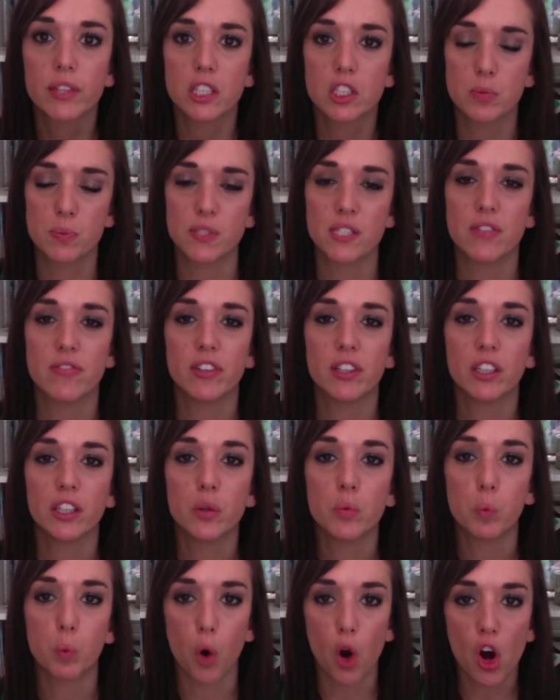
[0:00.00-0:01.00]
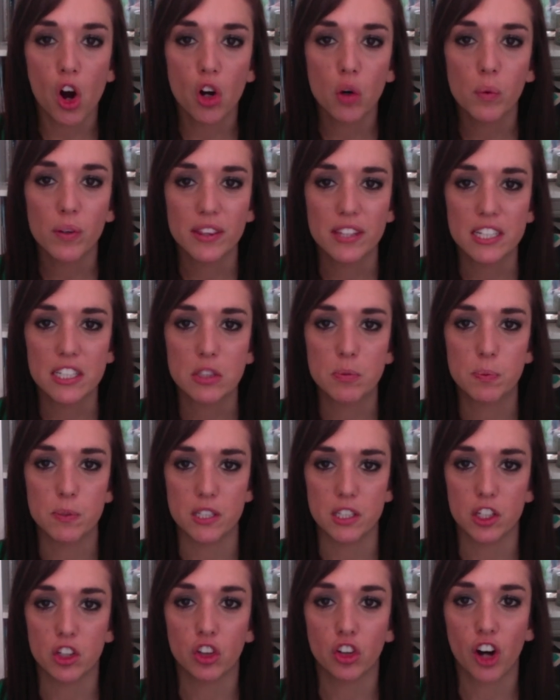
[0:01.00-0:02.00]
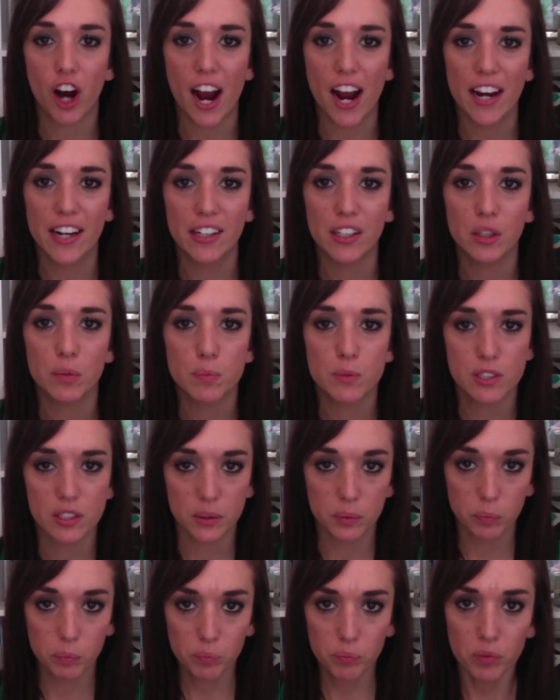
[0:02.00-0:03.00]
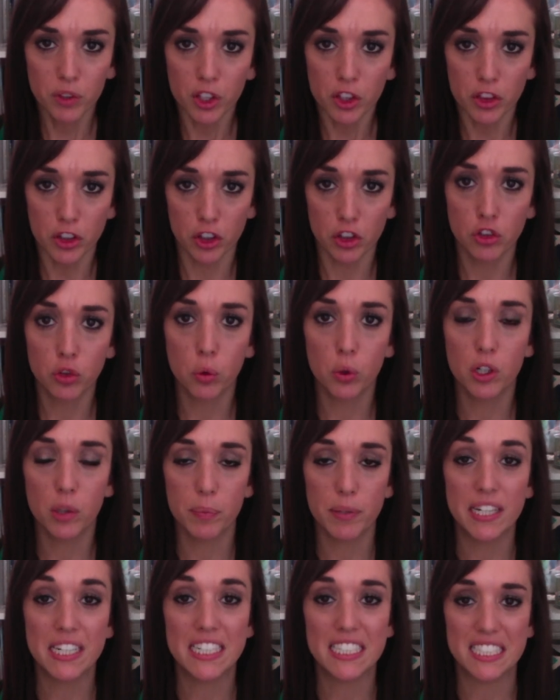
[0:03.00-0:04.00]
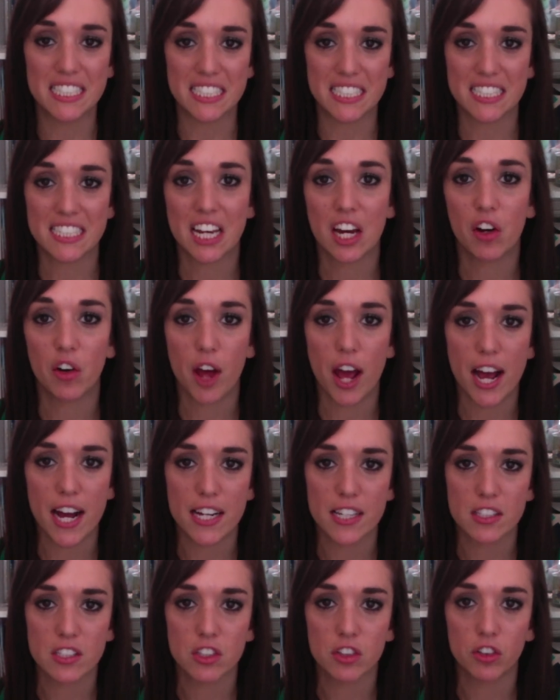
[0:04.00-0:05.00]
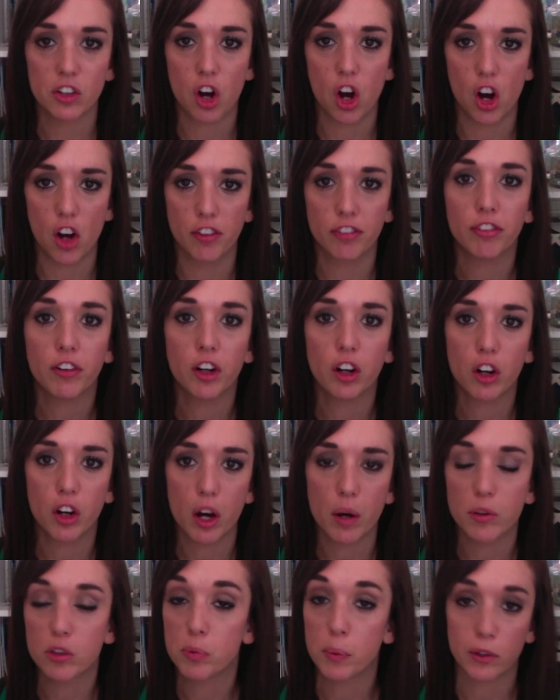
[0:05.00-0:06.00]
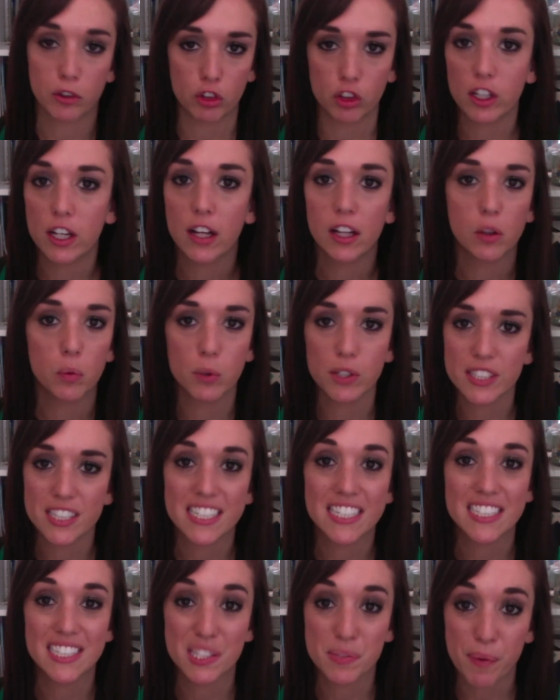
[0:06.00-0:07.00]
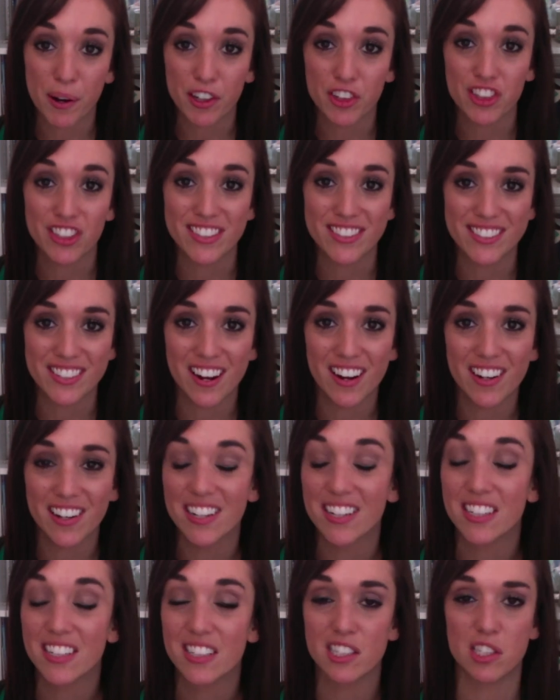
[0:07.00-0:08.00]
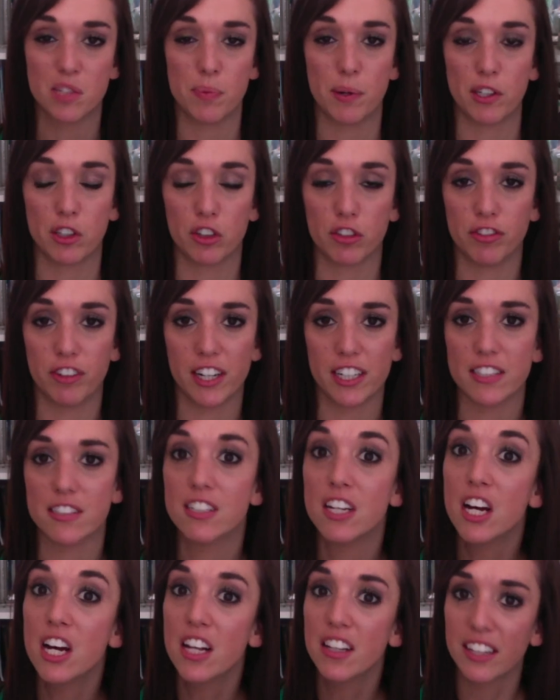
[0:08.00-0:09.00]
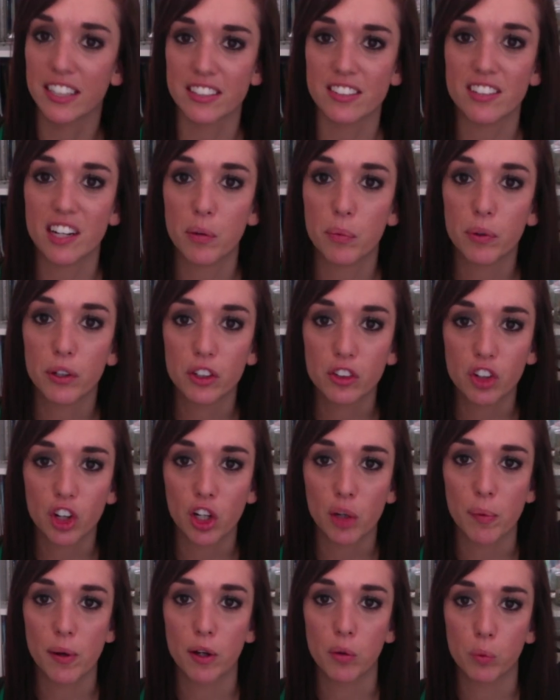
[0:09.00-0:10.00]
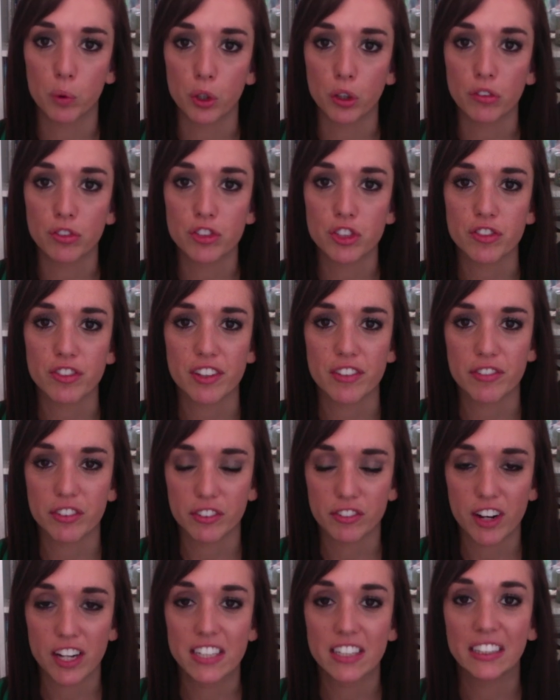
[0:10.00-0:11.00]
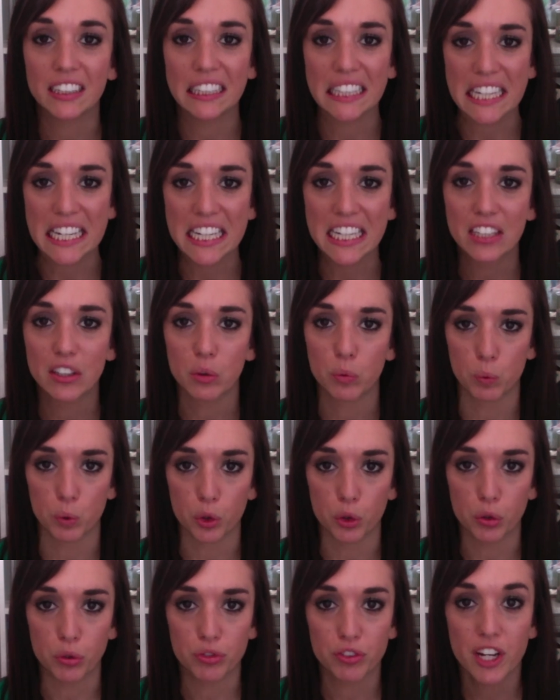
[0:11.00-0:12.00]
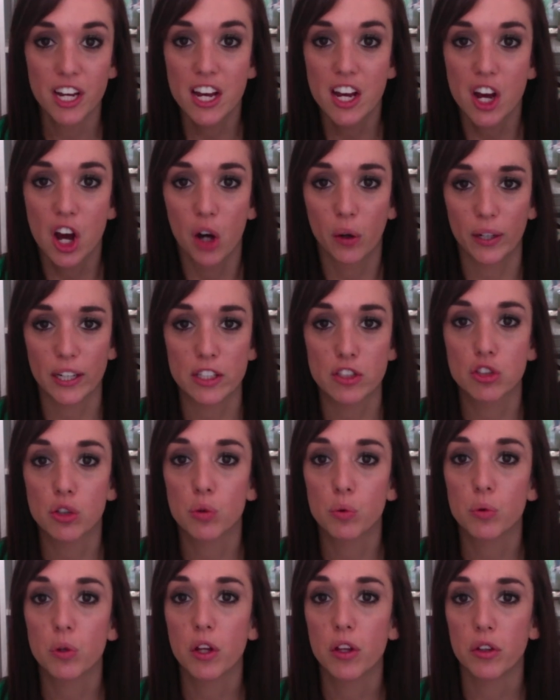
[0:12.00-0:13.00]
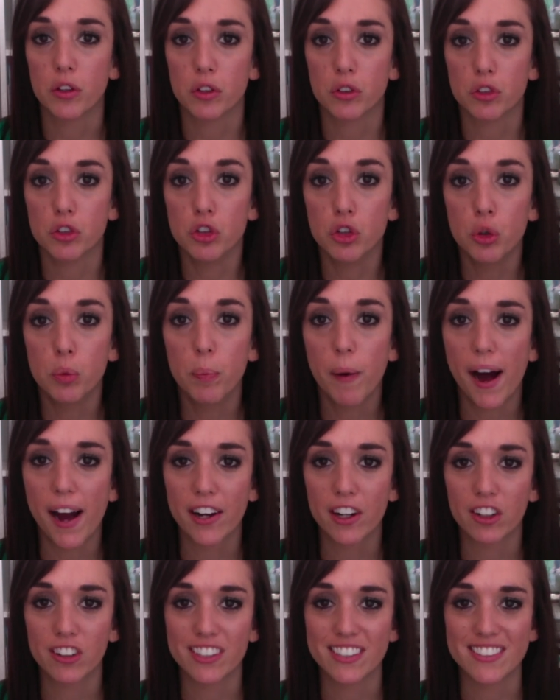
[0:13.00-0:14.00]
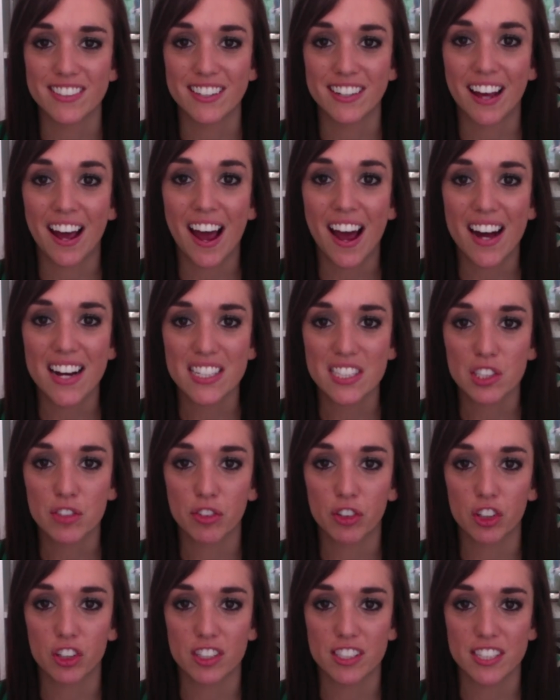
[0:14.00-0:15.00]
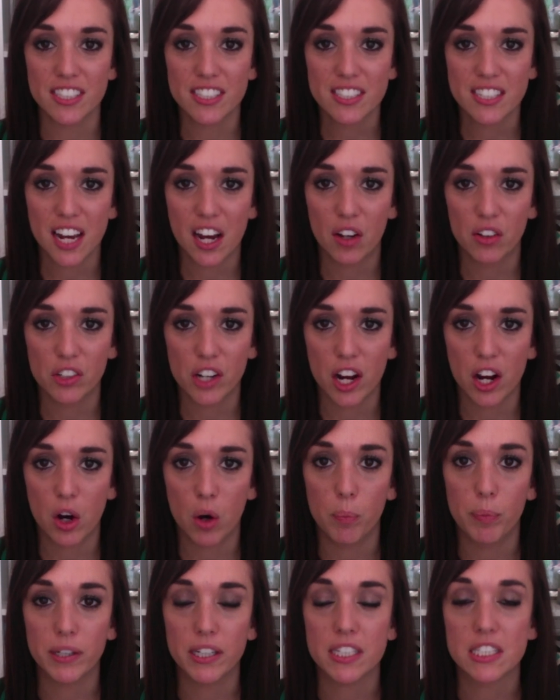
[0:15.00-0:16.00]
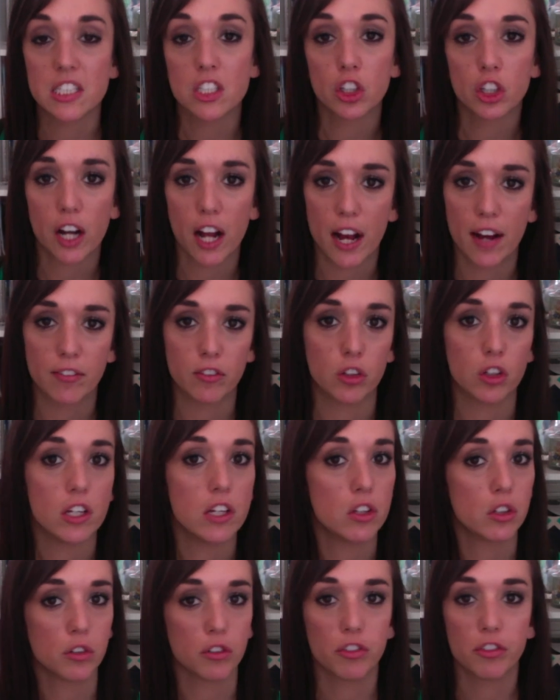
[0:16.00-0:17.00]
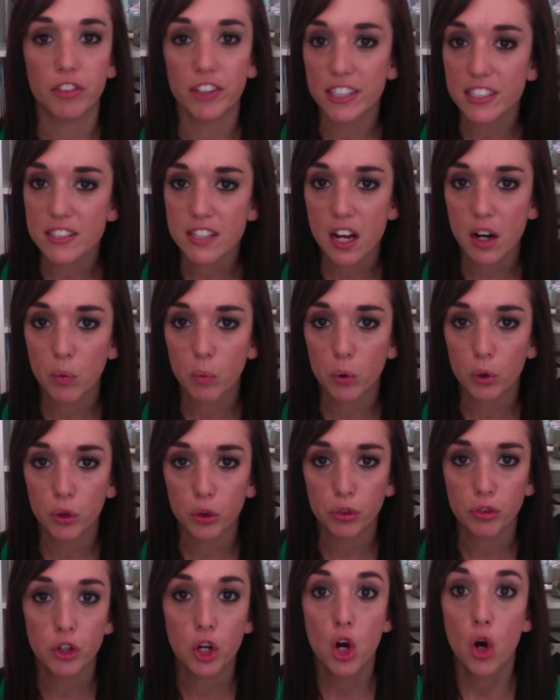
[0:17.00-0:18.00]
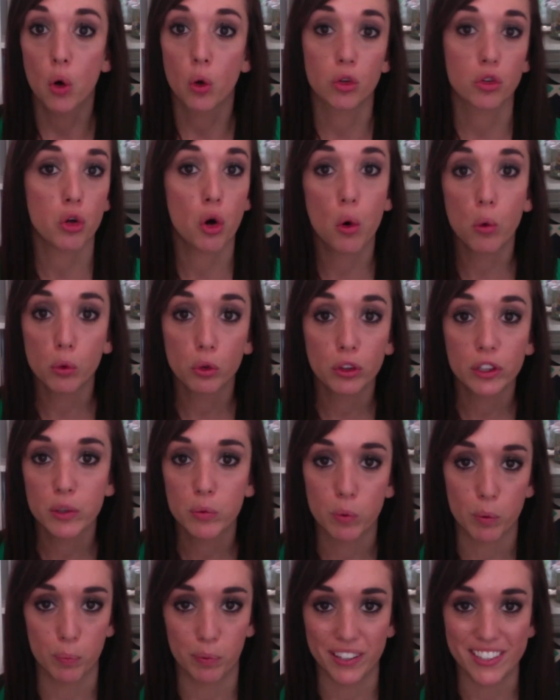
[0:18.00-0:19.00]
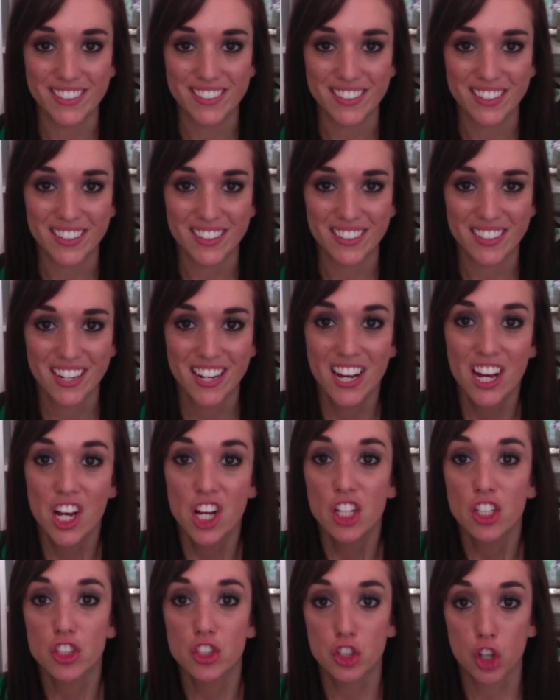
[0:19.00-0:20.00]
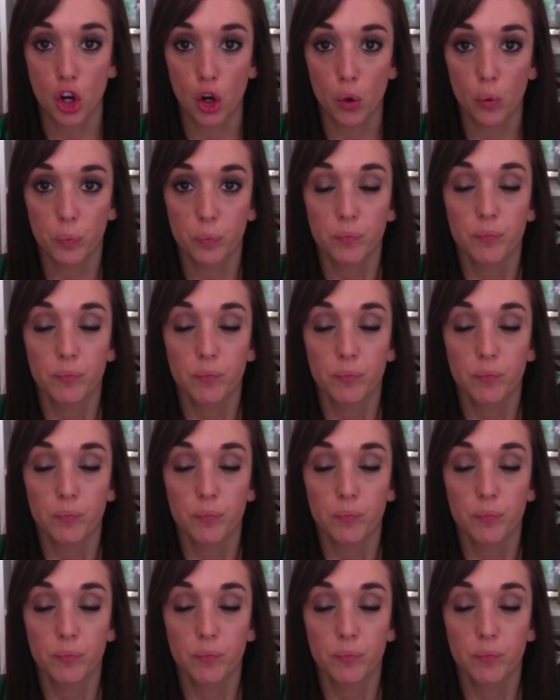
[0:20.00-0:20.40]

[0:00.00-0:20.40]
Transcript: specifically wrong with these particular items, there's going to be a discount asked off, especially like once an inspection's done and an inspector finds, like today we're going to talk about a roof. So if they find a leak in the roof, okay, so a new buyer is going to ask for a discount now because they're going to have to either fix that roof or totally replace it. So